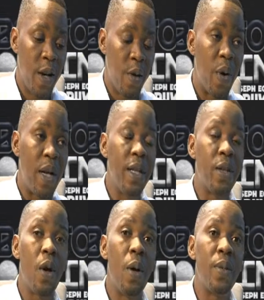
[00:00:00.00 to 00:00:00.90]
When it
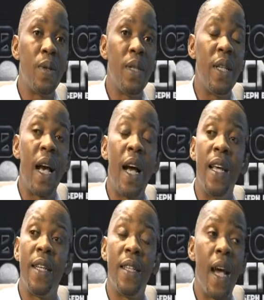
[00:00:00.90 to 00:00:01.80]
comes in the
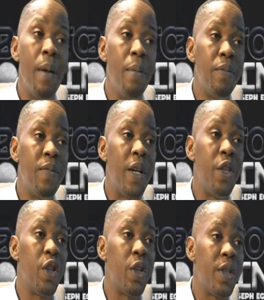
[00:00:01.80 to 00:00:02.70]
earlier time, very
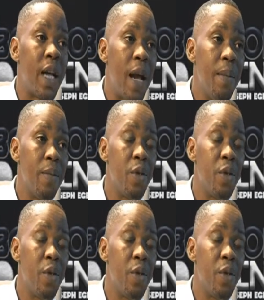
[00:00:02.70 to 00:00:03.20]
short time,